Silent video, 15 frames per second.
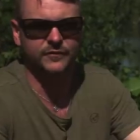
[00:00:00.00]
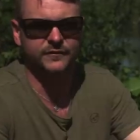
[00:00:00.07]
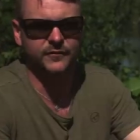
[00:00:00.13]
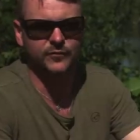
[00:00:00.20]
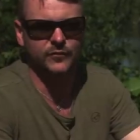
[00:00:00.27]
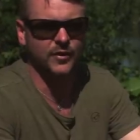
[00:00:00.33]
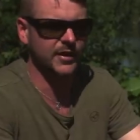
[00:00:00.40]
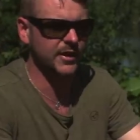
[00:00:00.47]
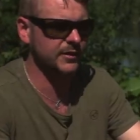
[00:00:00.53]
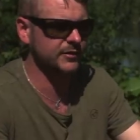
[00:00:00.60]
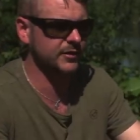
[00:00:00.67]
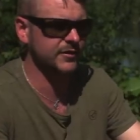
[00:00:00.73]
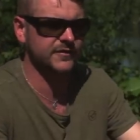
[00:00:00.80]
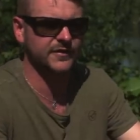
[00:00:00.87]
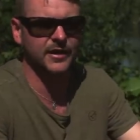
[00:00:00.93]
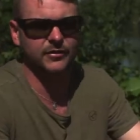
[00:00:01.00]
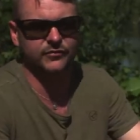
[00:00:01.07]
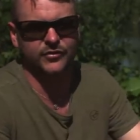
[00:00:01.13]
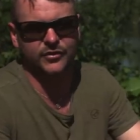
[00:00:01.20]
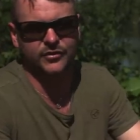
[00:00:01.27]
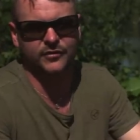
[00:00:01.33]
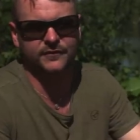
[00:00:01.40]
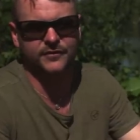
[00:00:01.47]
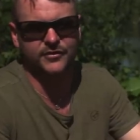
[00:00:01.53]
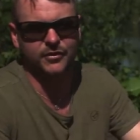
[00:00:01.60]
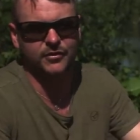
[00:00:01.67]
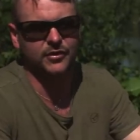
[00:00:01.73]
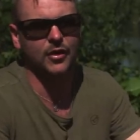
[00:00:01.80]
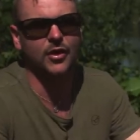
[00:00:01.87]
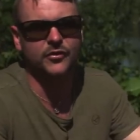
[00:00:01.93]
know, from one end of the scale to the other, you
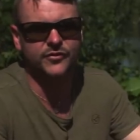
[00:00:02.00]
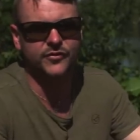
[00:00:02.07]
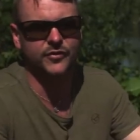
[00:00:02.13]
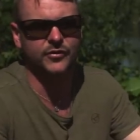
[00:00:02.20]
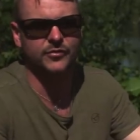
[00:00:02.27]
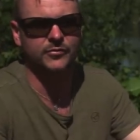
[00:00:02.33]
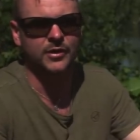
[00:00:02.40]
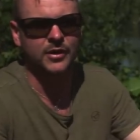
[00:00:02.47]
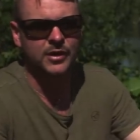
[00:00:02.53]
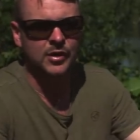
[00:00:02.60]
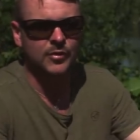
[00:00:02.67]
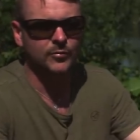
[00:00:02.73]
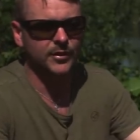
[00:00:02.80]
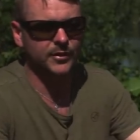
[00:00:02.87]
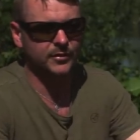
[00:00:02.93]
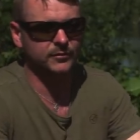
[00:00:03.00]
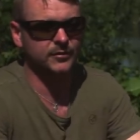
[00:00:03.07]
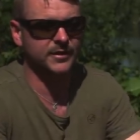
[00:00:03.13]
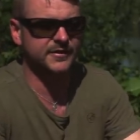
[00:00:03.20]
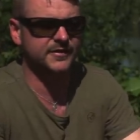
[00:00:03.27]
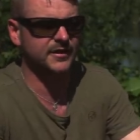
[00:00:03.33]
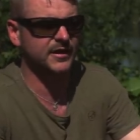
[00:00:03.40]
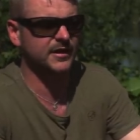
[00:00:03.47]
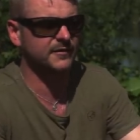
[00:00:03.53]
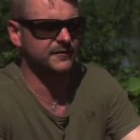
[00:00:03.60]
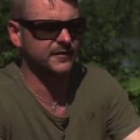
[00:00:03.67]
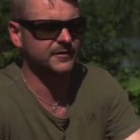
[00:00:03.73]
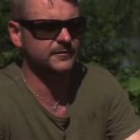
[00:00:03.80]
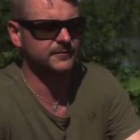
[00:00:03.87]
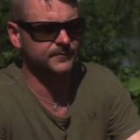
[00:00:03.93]
know, I'd lost two. But it, uh, like I say, I
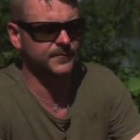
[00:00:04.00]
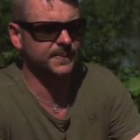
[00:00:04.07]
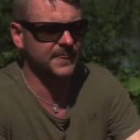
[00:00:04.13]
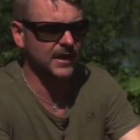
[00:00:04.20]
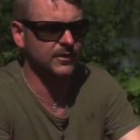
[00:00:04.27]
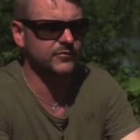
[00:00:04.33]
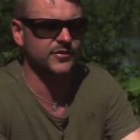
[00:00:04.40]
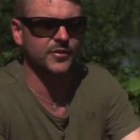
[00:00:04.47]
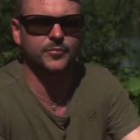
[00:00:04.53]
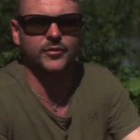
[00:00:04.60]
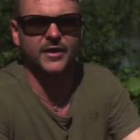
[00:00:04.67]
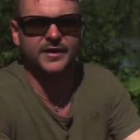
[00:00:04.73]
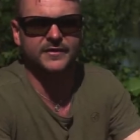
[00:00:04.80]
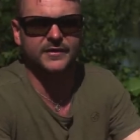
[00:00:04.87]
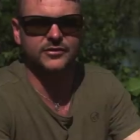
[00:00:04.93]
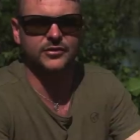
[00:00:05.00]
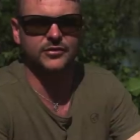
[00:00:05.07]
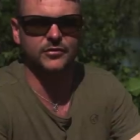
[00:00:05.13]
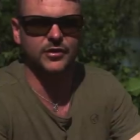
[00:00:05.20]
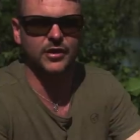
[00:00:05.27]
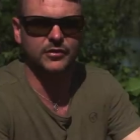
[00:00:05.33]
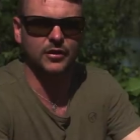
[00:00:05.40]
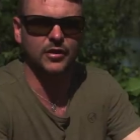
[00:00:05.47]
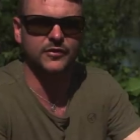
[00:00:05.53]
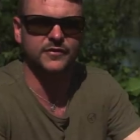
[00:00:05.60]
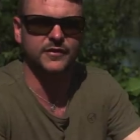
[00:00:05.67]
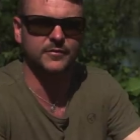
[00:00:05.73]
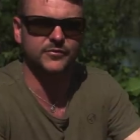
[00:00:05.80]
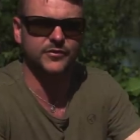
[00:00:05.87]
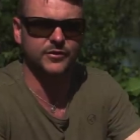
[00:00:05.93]
think that was a blessing, you know, that I'd lost
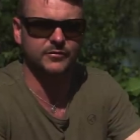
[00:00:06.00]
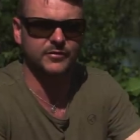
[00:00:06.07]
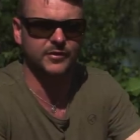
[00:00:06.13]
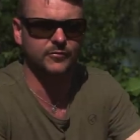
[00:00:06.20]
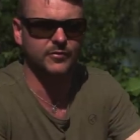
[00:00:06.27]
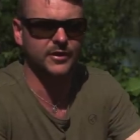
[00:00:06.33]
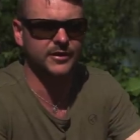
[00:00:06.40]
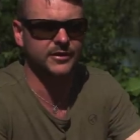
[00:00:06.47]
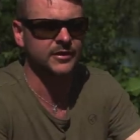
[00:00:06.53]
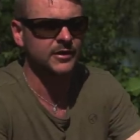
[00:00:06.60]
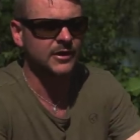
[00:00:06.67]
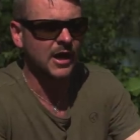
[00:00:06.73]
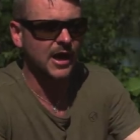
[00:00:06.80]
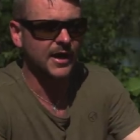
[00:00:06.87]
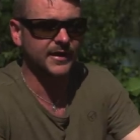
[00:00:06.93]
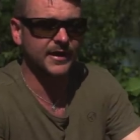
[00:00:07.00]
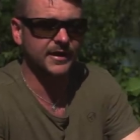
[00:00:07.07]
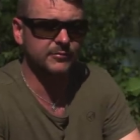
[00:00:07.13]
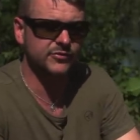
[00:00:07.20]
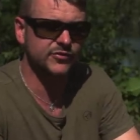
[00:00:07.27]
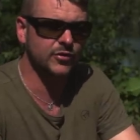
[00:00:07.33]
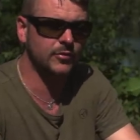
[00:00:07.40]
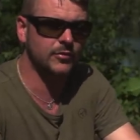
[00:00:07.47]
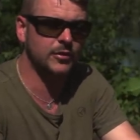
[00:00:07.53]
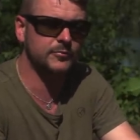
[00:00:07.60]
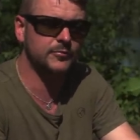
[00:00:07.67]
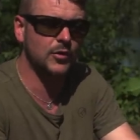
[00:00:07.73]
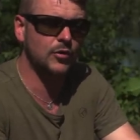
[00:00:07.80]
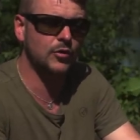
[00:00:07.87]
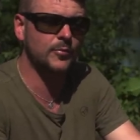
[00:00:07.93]
them two in a way. And then it was all,
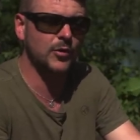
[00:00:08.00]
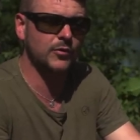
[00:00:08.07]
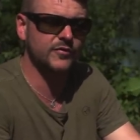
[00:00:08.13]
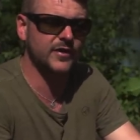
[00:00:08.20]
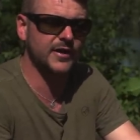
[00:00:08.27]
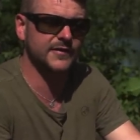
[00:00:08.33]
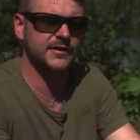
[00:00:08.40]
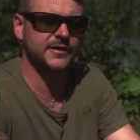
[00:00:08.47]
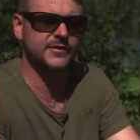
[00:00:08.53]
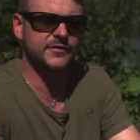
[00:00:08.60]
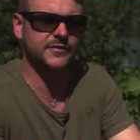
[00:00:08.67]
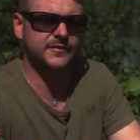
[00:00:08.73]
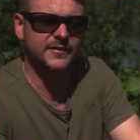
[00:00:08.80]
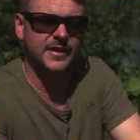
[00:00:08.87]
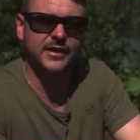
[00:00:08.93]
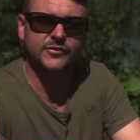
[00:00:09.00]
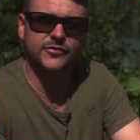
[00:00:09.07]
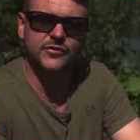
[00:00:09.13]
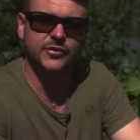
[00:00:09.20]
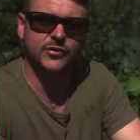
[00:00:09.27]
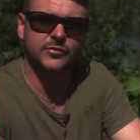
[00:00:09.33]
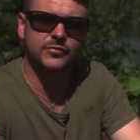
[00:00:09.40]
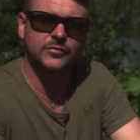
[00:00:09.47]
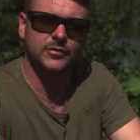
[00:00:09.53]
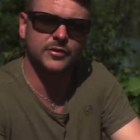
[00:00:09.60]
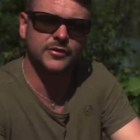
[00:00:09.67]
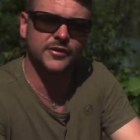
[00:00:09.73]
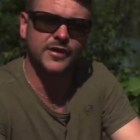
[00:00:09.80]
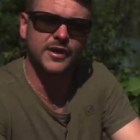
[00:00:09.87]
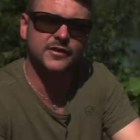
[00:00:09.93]
almost like these next two
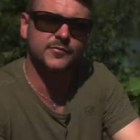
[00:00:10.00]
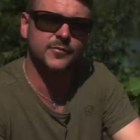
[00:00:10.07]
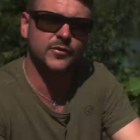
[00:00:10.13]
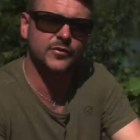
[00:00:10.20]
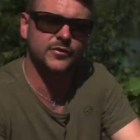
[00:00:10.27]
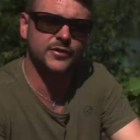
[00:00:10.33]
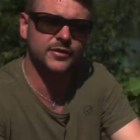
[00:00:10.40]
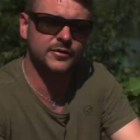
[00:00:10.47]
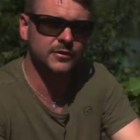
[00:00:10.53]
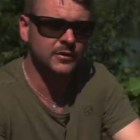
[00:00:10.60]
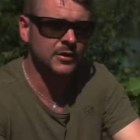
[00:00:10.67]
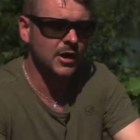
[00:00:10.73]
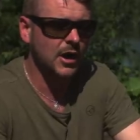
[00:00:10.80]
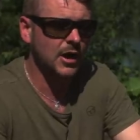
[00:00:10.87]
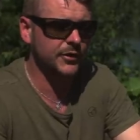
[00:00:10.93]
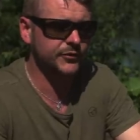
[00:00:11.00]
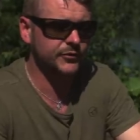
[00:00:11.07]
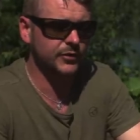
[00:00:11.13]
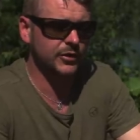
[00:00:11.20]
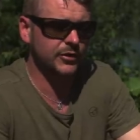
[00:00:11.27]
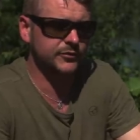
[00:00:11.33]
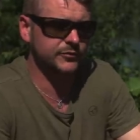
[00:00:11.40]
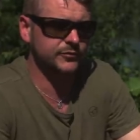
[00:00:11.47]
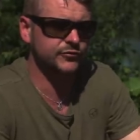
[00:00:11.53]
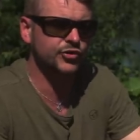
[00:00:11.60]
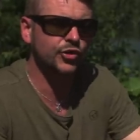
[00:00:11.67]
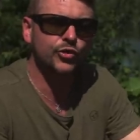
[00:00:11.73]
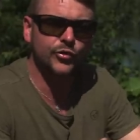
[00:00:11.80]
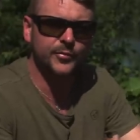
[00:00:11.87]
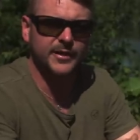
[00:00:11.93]
on the next morning had, had
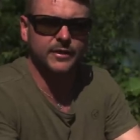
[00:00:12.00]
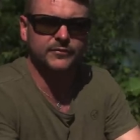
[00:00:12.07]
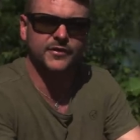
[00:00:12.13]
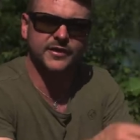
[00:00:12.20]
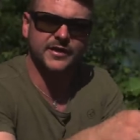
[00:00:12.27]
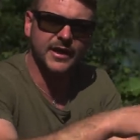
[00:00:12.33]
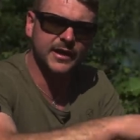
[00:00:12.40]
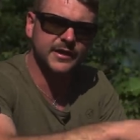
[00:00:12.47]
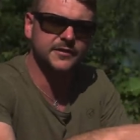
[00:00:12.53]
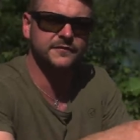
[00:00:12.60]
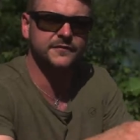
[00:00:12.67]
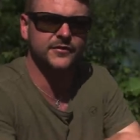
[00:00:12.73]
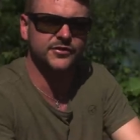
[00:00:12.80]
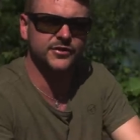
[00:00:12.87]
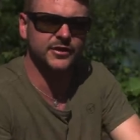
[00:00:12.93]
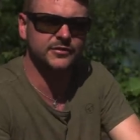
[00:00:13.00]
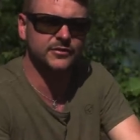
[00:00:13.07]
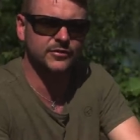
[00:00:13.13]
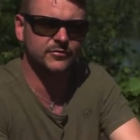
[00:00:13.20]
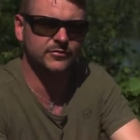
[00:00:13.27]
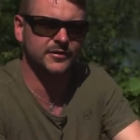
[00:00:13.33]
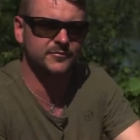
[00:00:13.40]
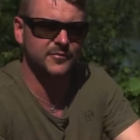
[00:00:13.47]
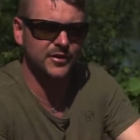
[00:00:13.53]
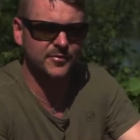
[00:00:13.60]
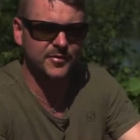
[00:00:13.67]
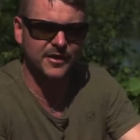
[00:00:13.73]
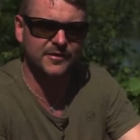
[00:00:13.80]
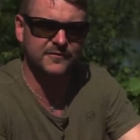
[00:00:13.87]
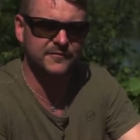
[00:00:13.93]
taught me how to guide the fish in, you know, give me a
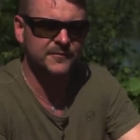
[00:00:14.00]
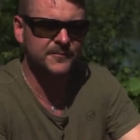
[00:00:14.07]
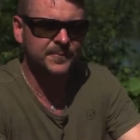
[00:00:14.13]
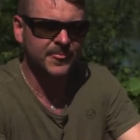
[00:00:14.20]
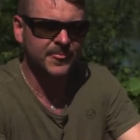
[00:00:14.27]
bit of